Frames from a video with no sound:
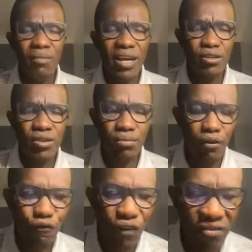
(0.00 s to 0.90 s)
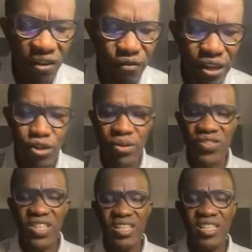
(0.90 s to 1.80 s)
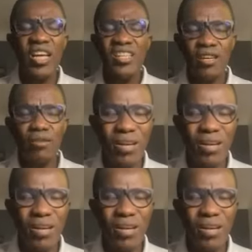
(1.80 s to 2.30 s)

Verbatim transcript: Matthew chapter 5 and verse number 6 says,